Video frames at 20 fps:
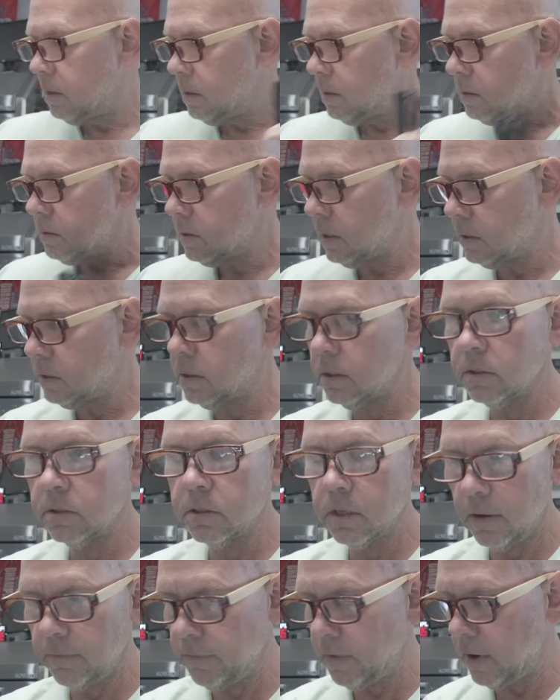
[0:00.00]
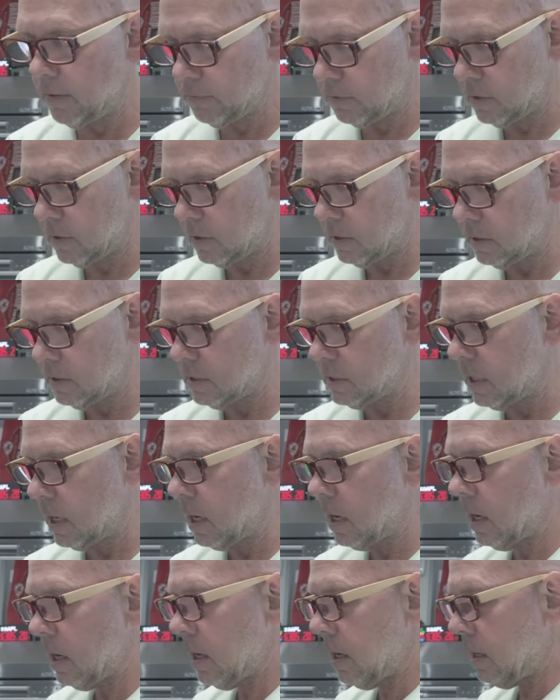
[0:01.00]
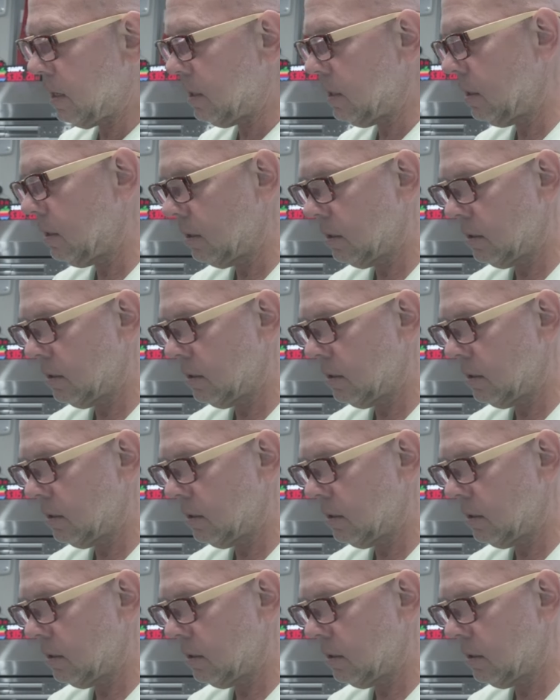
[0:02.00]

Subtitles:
Set this stuff off to the side.